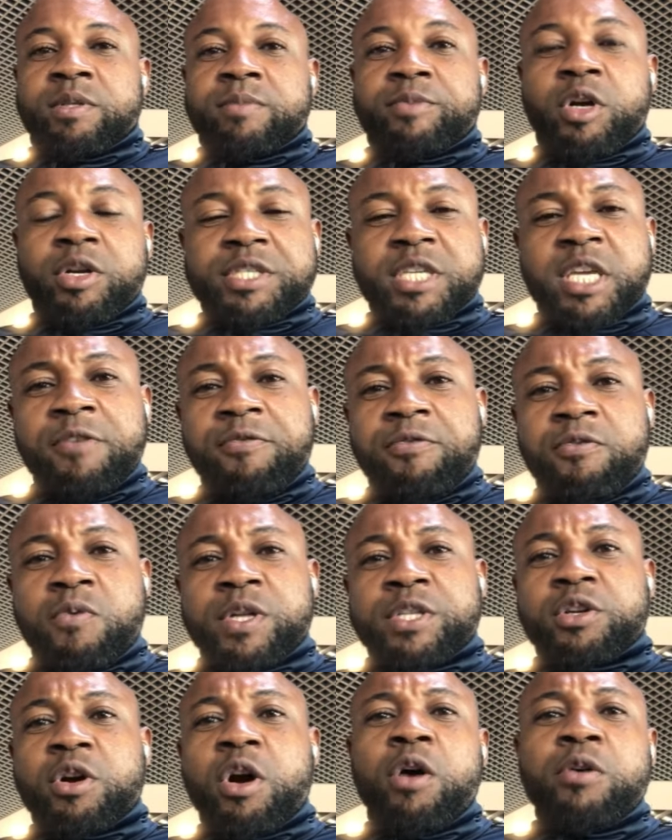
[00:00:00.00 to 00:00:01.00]
Because if
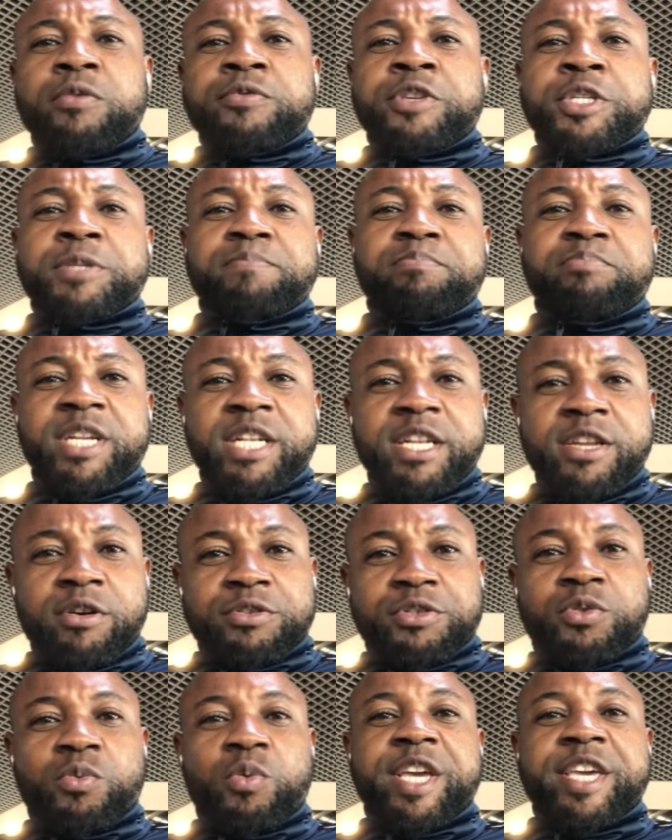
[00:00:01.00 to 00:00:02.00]
with all these
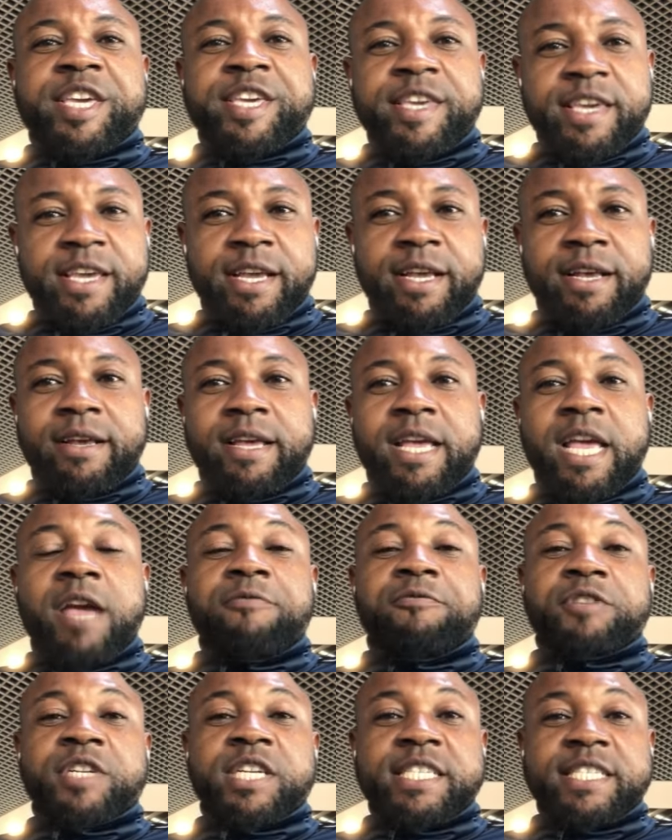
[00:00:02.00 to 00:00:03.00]
billions we're here
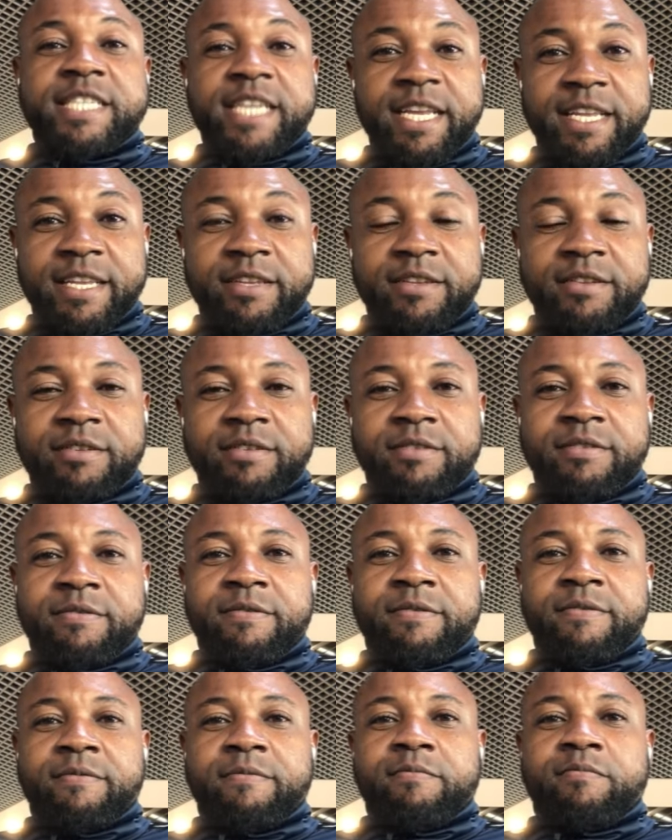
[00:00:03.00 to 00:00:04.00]
every day,
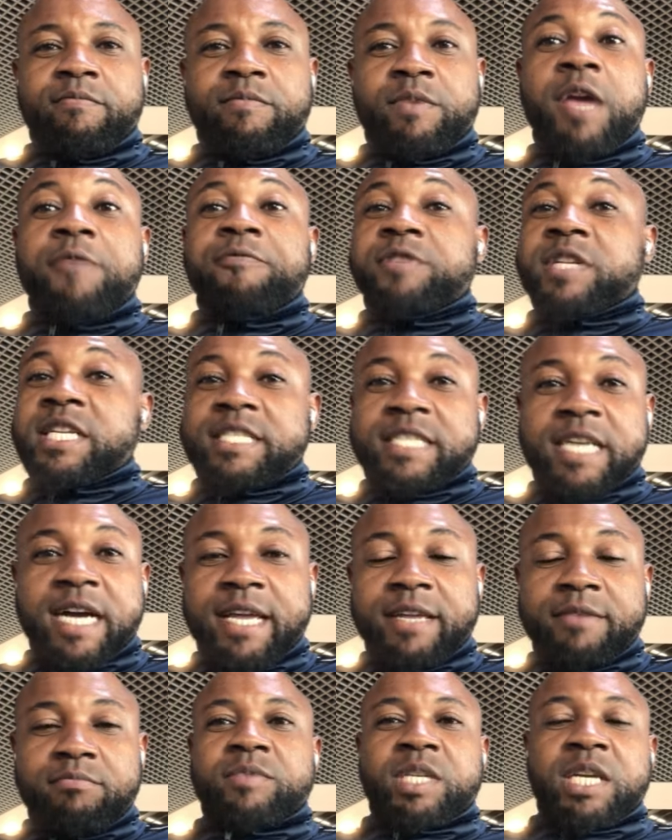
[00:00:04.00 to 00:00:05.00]
every
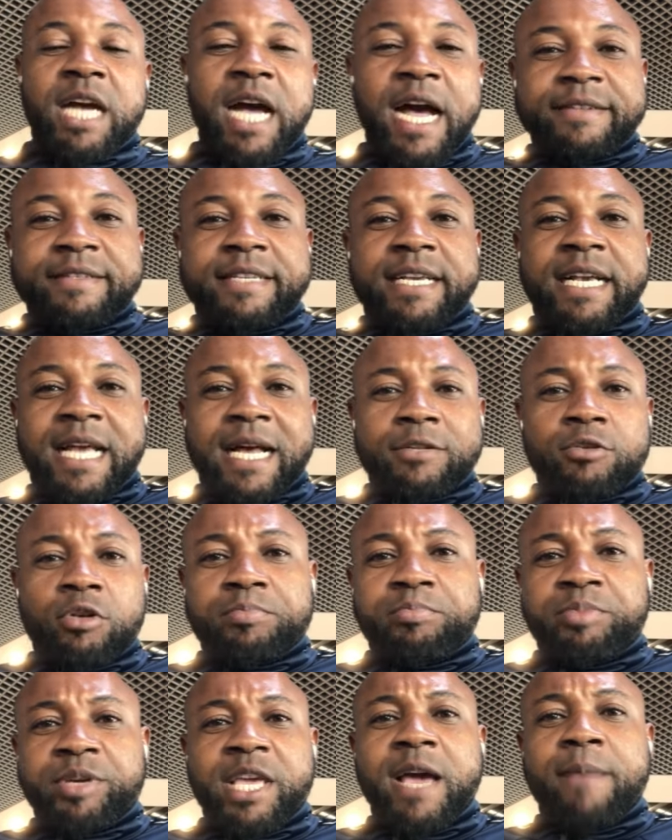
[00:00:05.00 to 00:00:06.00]
time, and they
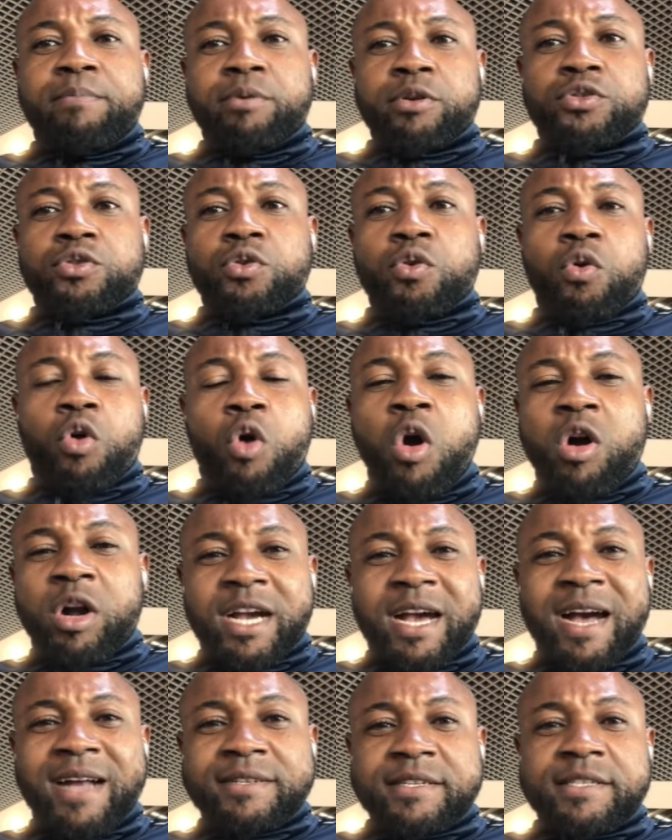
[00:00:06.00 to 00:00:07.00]
cannot be able to
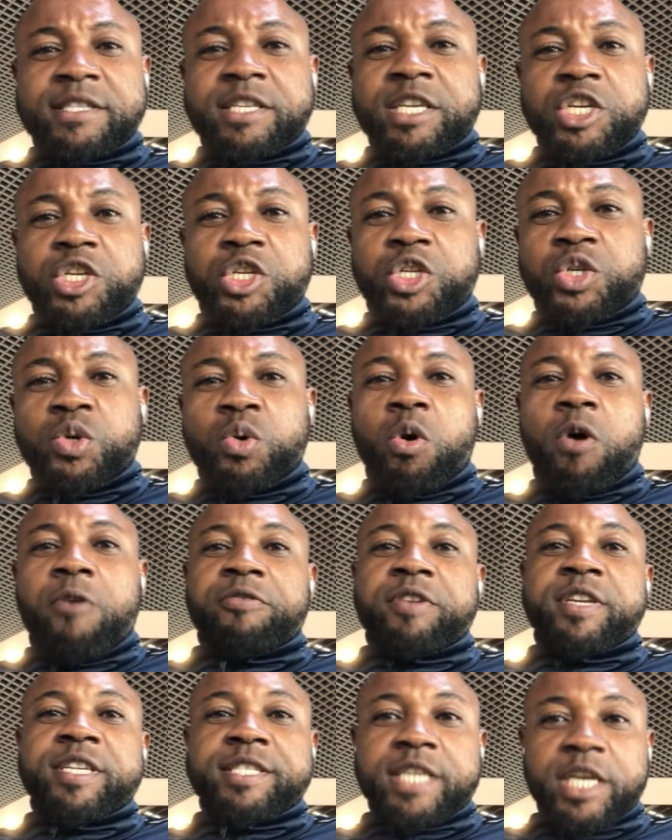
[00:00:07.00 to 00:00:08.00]
conquer this issue of
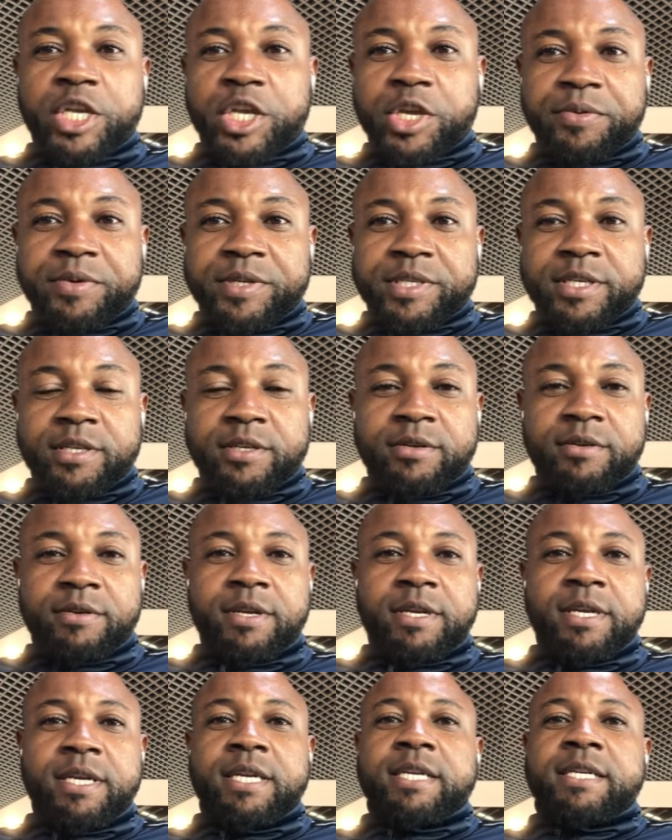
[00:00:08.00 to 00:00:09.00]
insecurity,
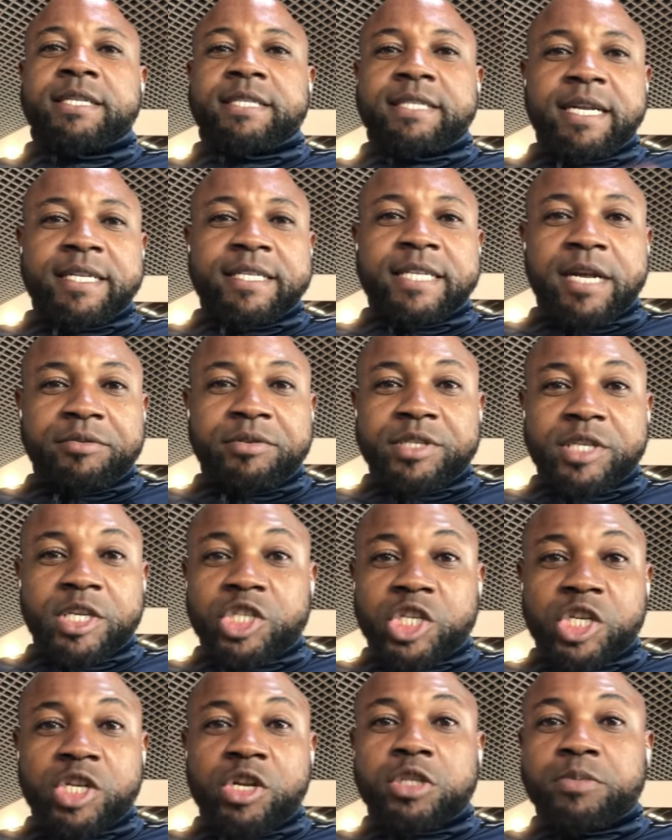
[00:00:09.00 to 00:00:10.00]
then there is a
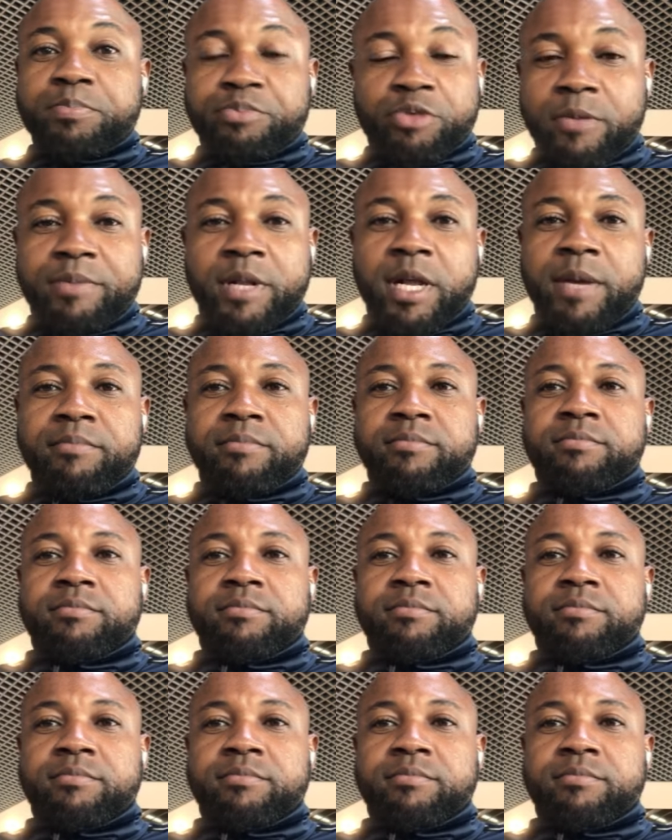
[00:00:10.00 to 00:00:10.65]
serious problem.